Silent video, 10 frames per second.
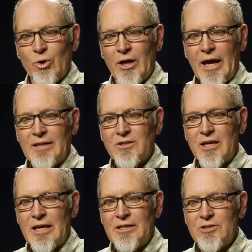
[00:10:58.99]
And
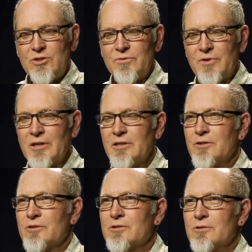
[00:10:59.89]
did you find that
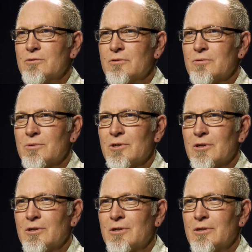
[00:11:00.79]
your students were